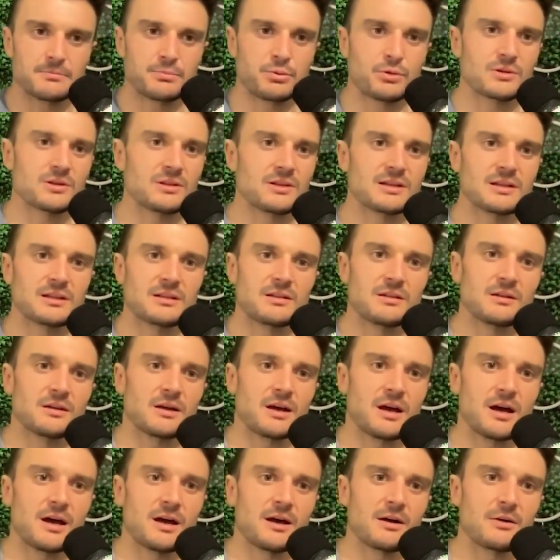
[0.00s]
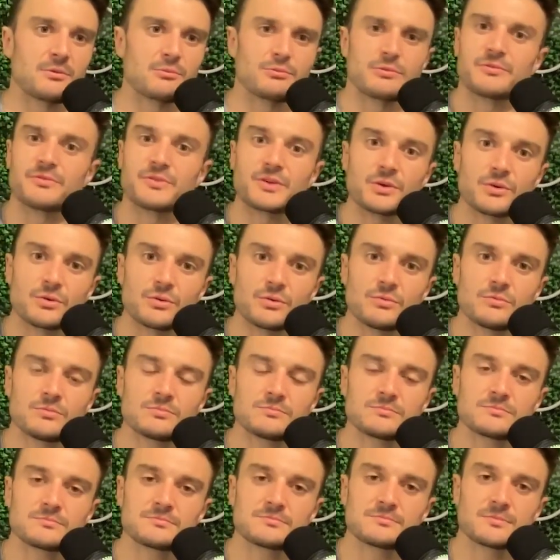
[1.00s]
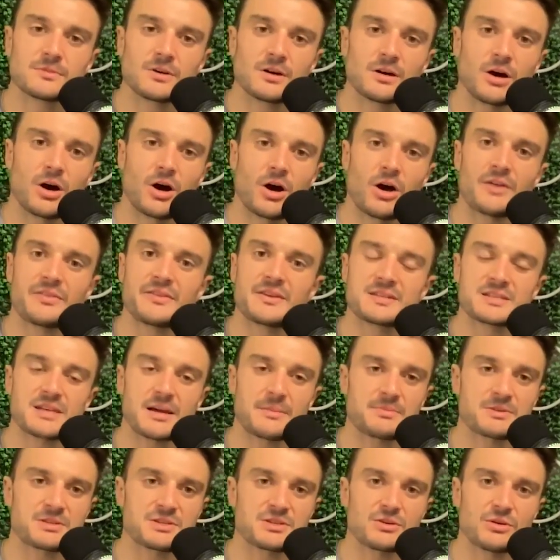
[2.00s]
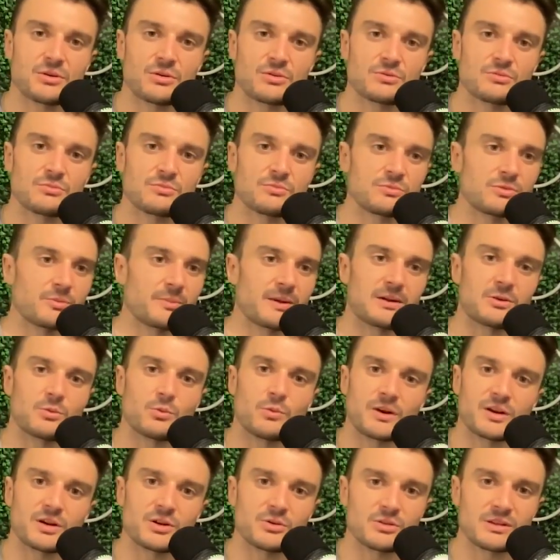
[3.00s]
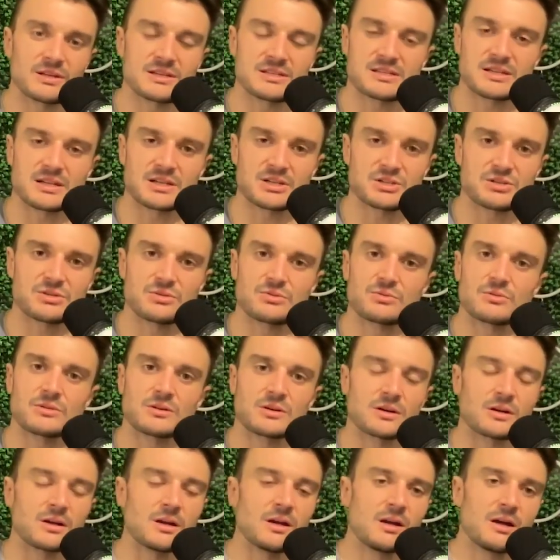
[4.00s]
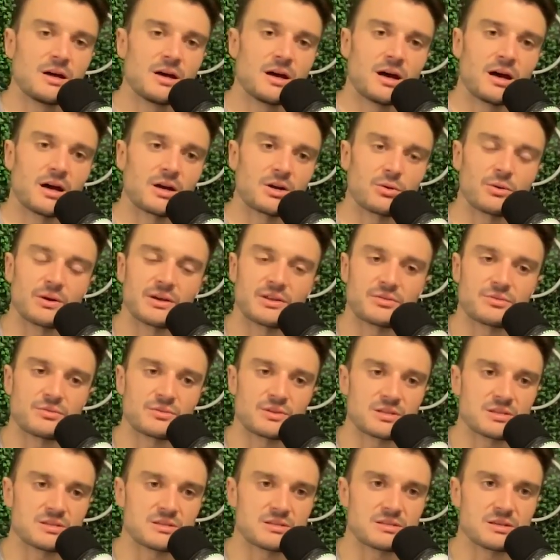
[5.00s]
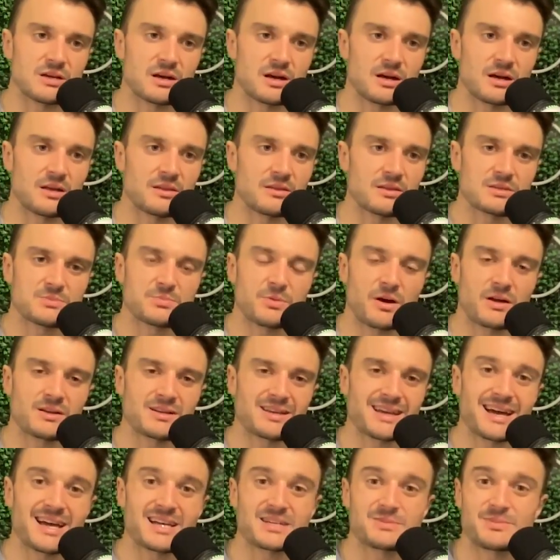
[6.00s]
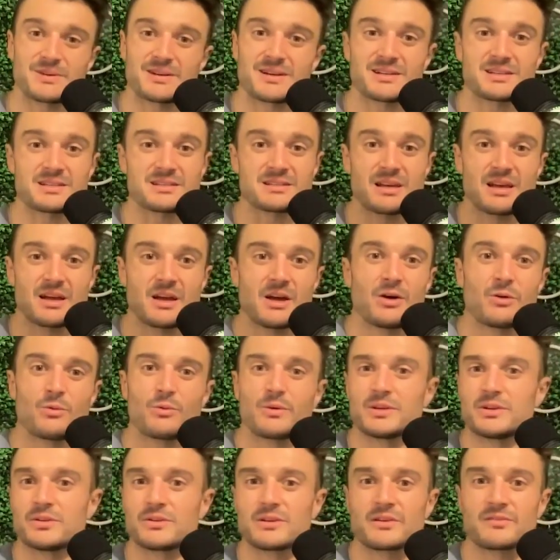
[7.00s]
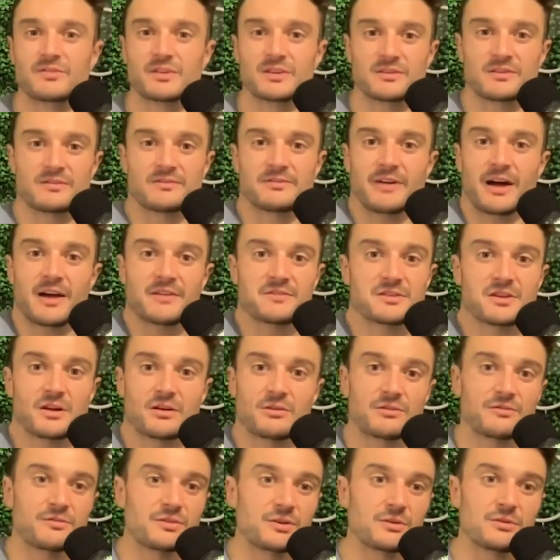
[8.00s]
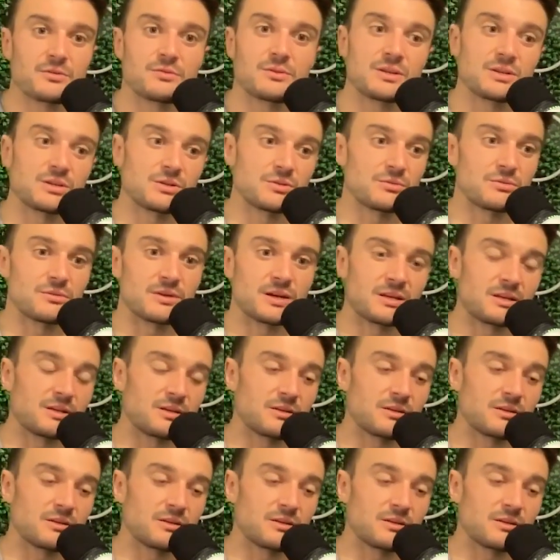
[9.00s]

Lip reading: little review on this episode, no matter where you're listening to or going through this podcast, because when you give a 5-star review and you